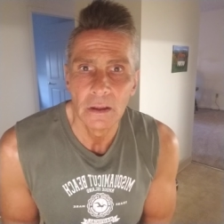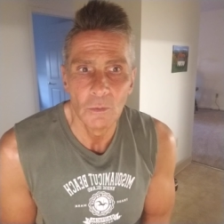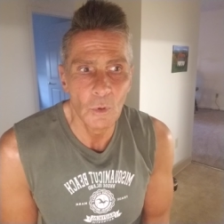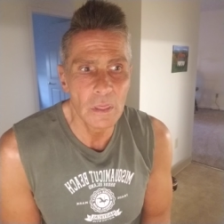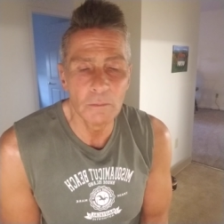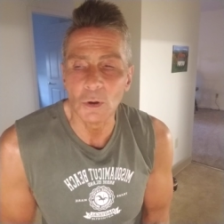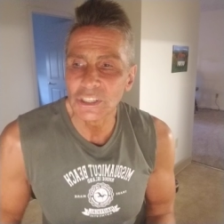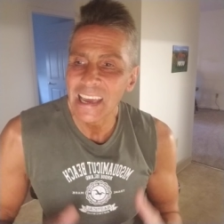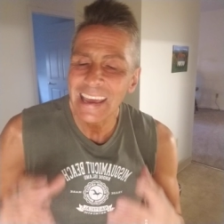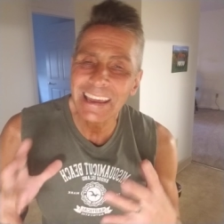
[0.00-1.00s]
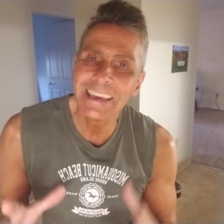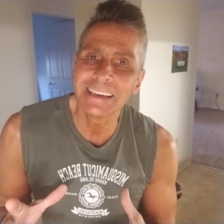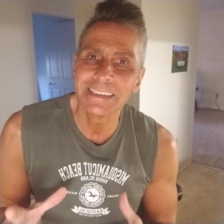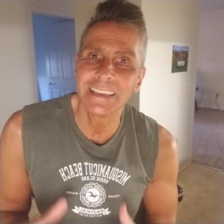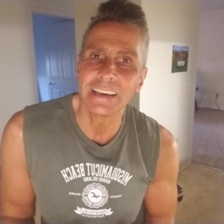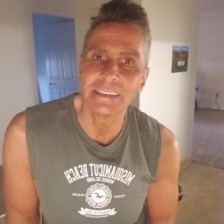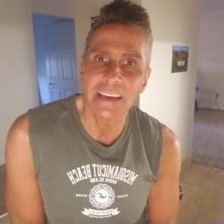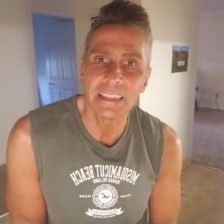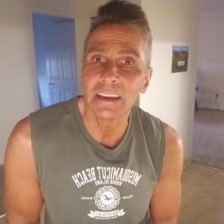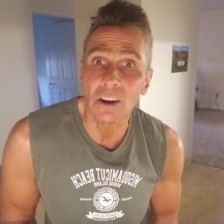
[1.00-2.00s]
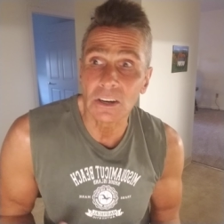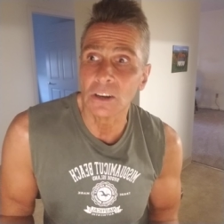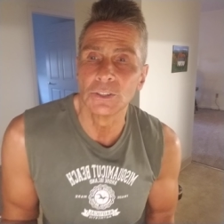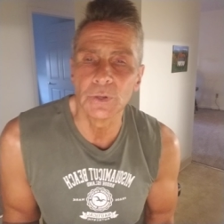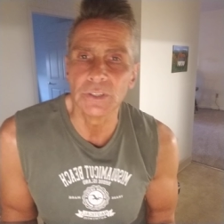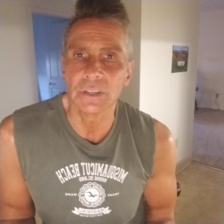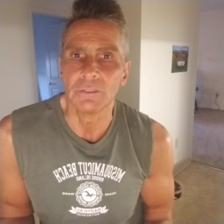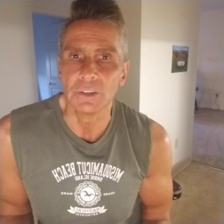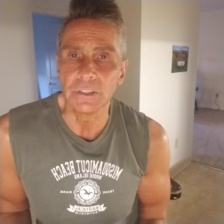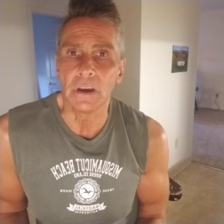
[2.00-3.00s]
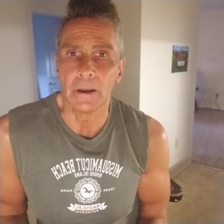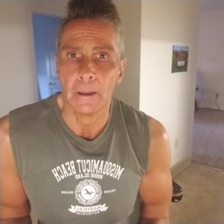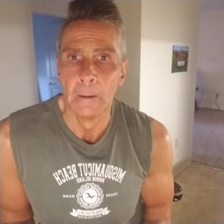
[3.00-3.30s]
one of the most hideous things I think our country has ever done